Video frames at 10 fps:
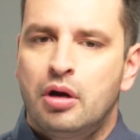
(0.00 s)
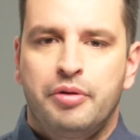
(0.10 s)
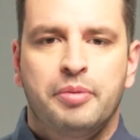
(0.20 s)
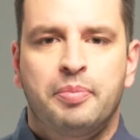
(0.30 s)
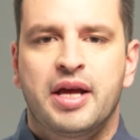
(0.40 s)

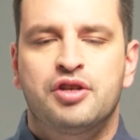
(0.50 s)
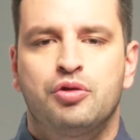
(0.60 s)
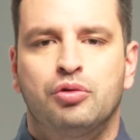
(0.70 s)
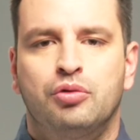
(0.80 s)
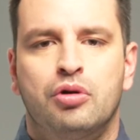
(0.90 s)
replace
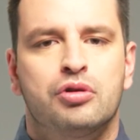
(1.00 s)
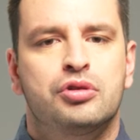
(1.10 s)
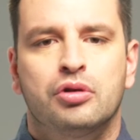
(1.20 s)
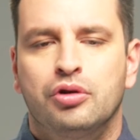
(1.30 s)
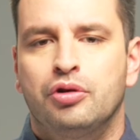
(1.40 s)
your
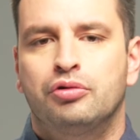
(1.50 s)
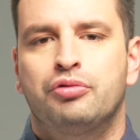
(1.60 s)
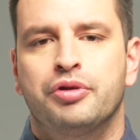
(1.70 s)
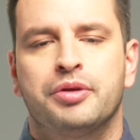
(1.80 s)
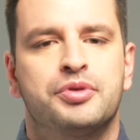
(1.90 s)
doors, your
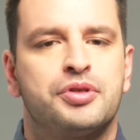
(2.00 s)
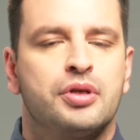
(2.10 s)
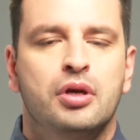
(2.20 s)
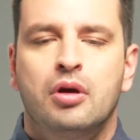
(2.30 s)
trims,